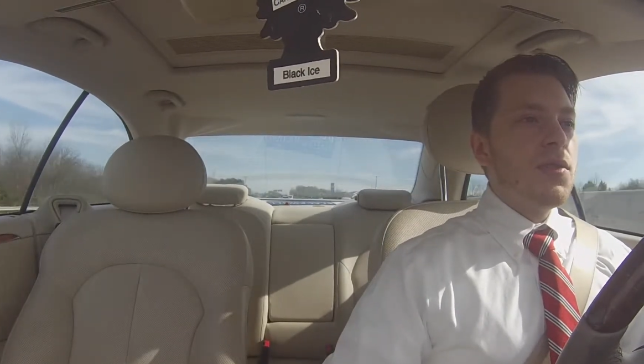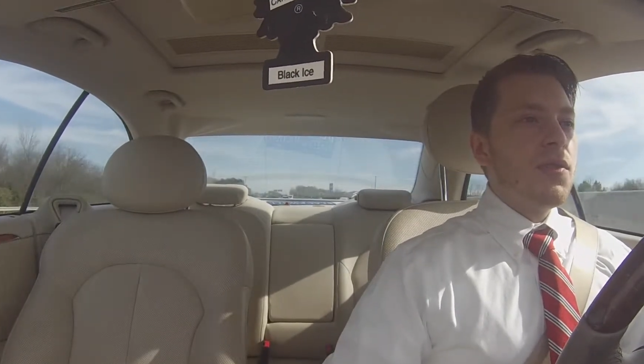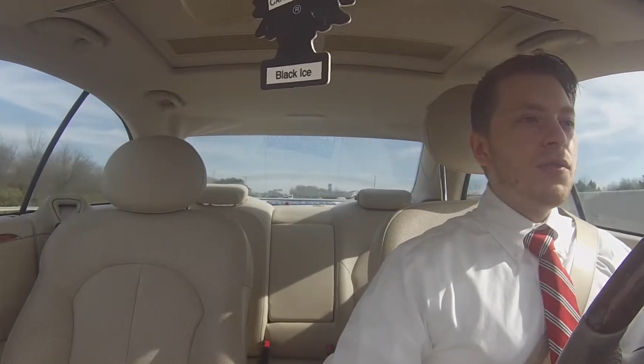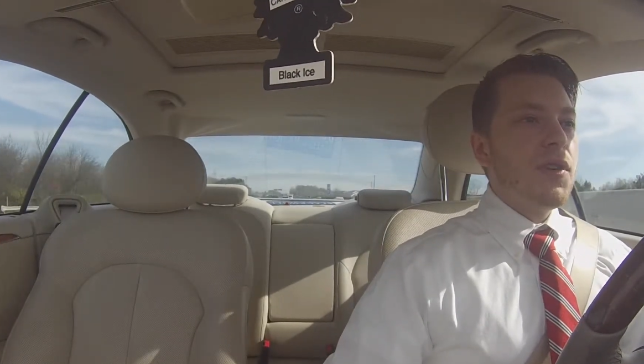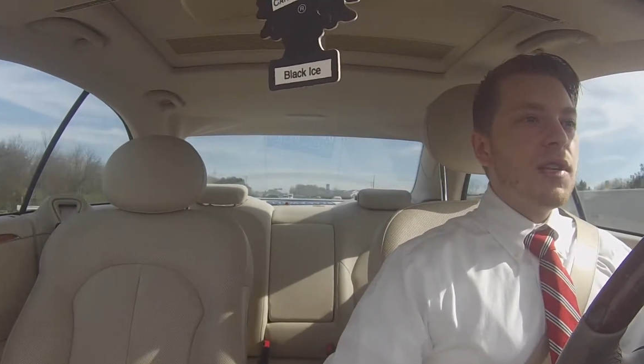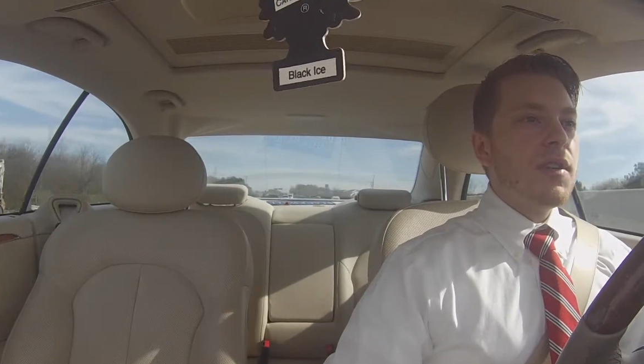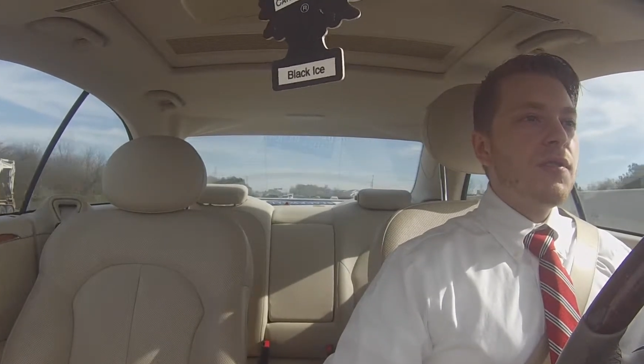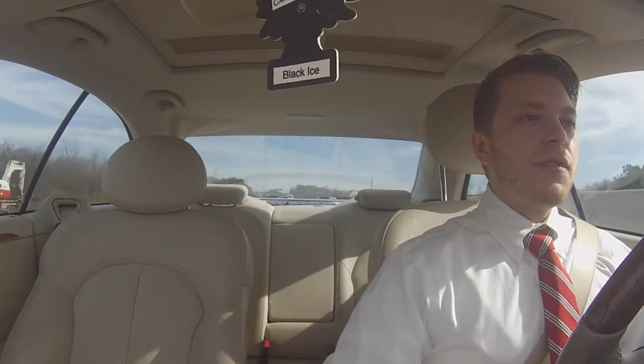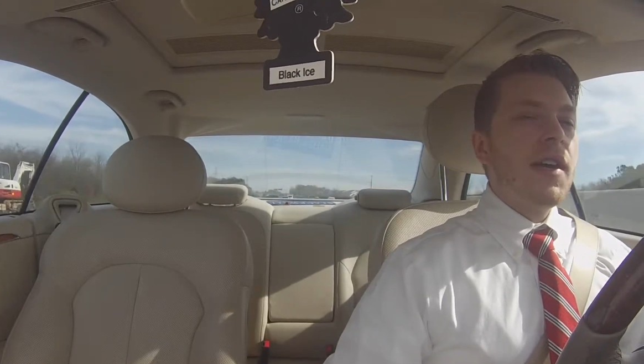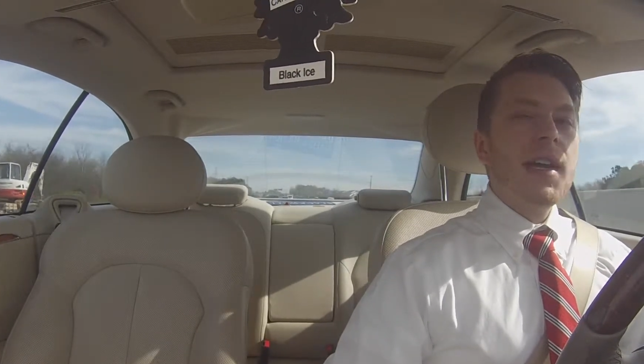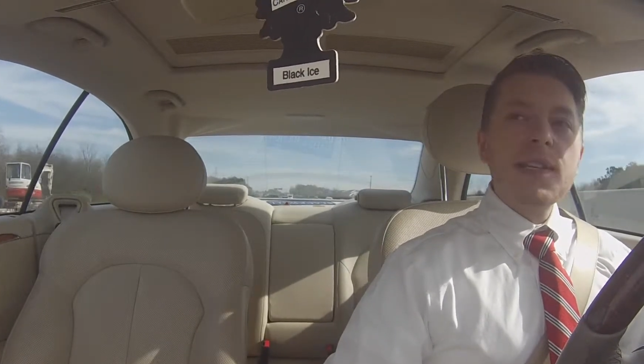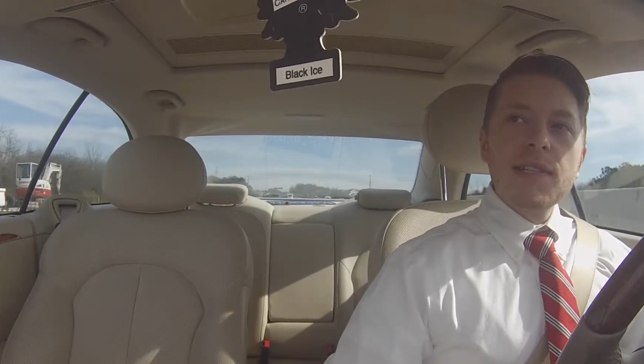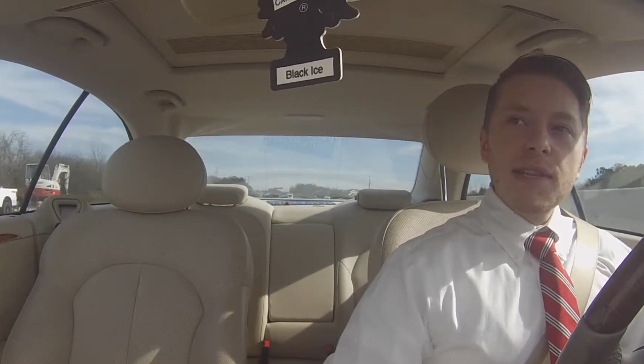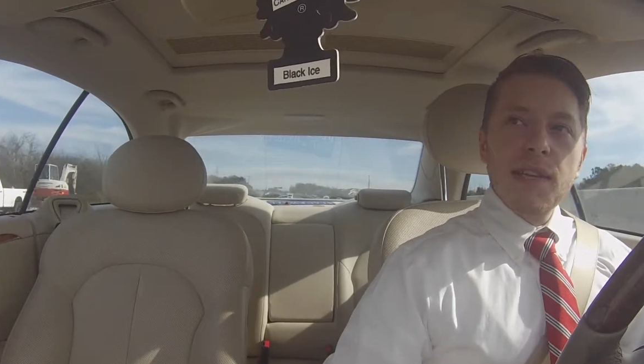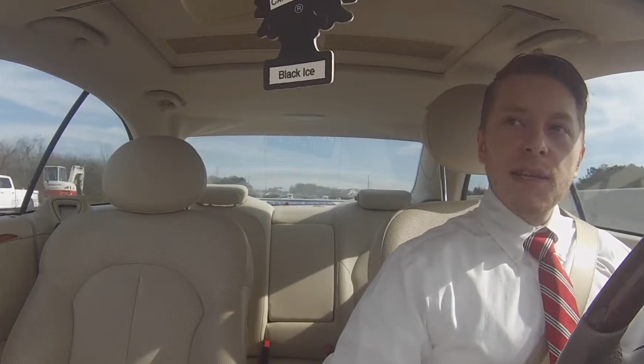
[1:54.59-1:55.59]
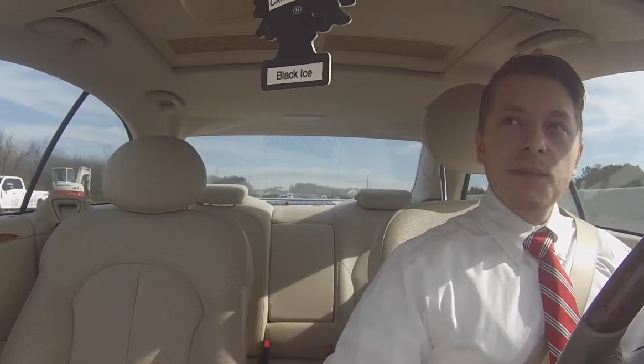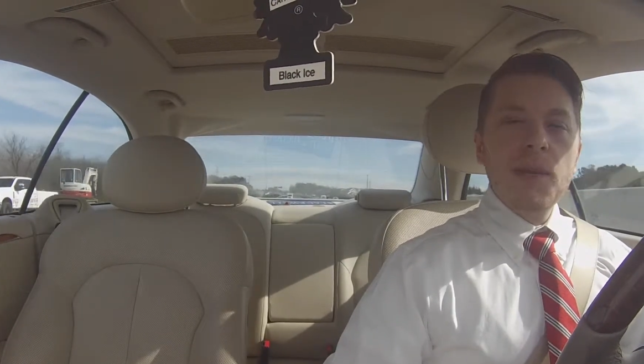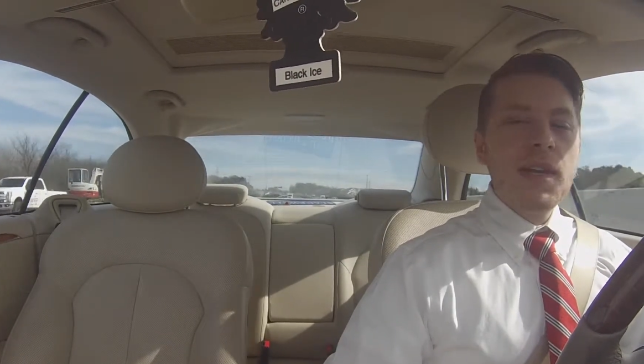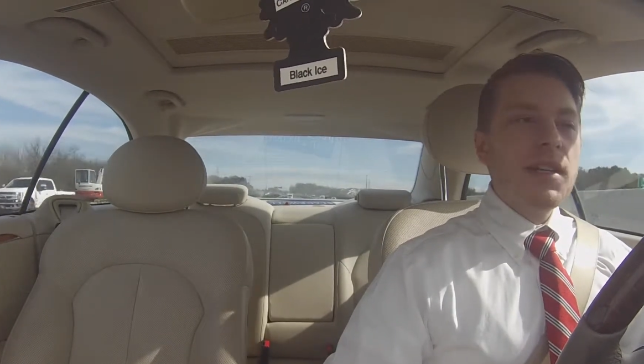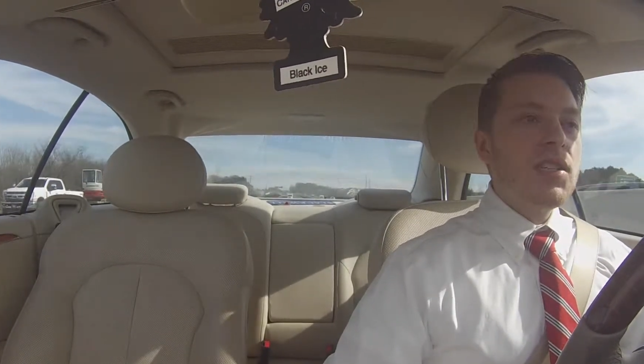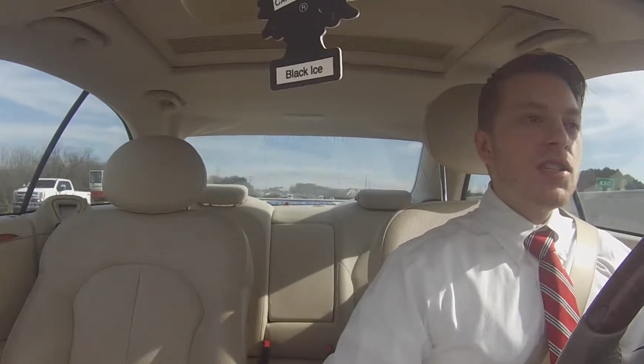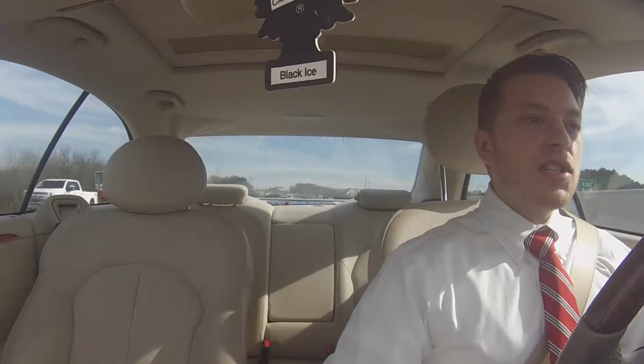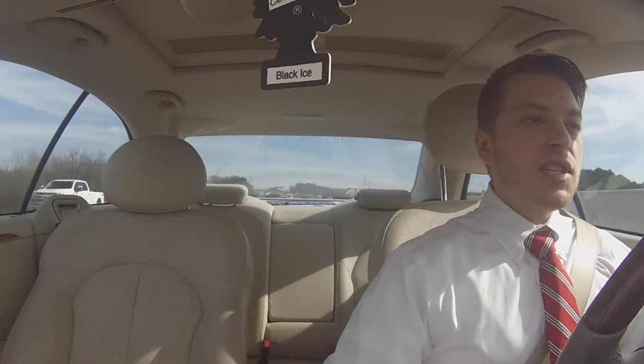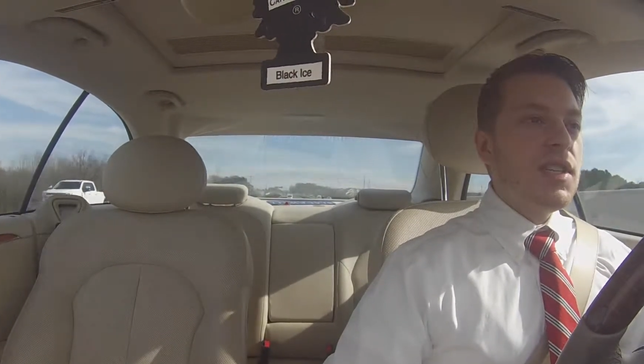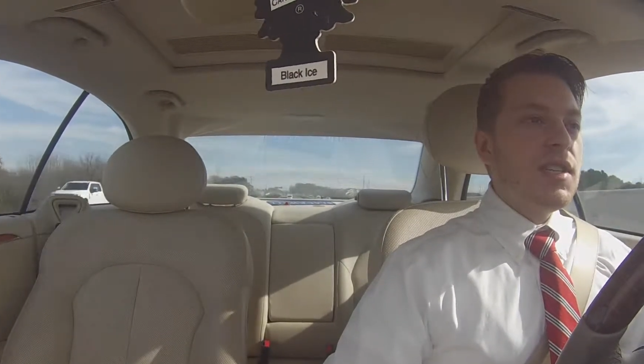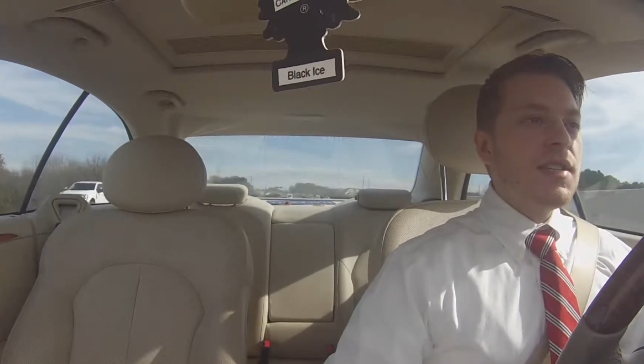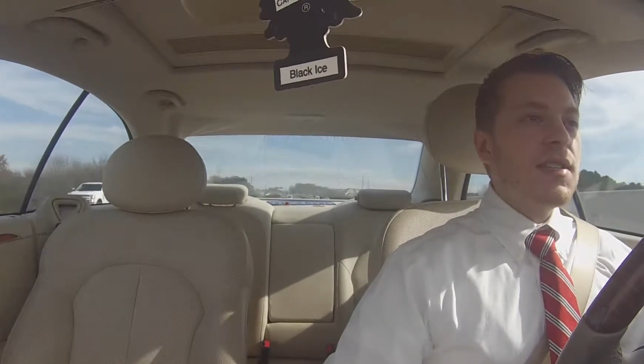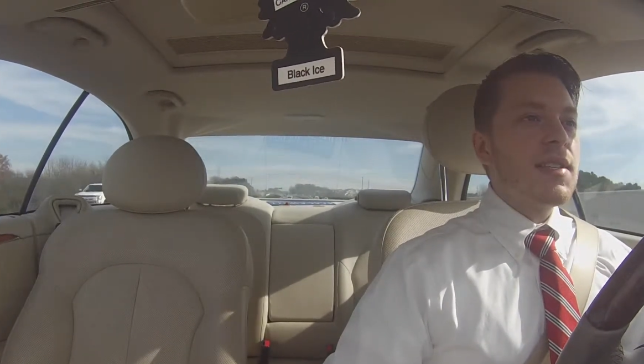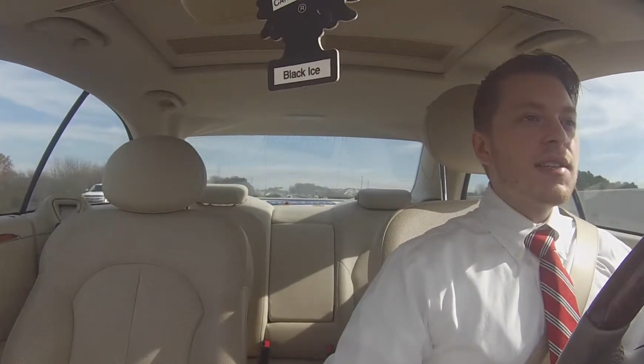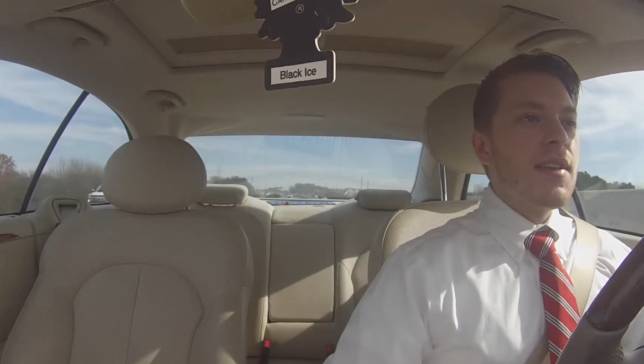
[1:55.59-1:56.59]
in the freaking fast lane, man?
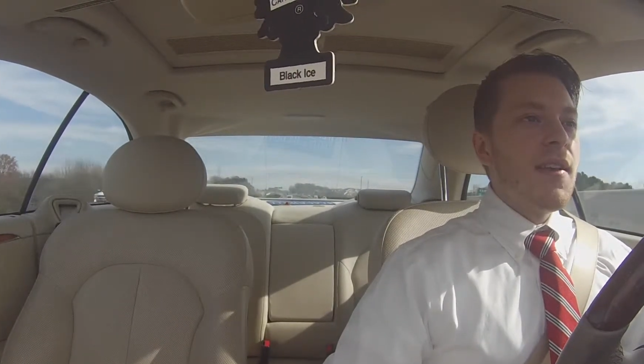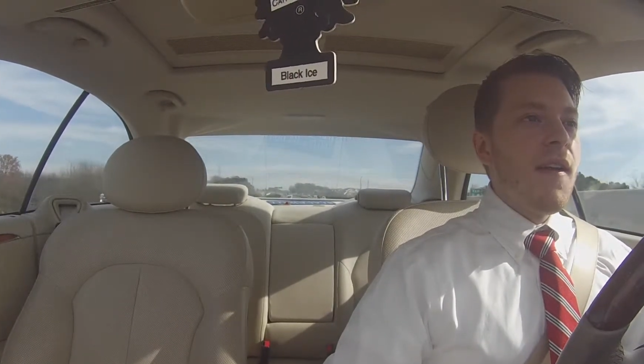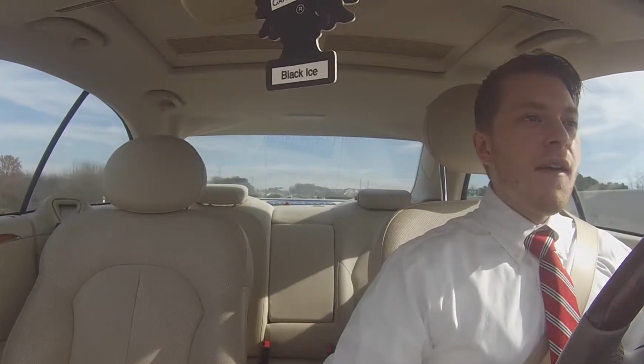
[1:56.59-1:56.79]
Jeez.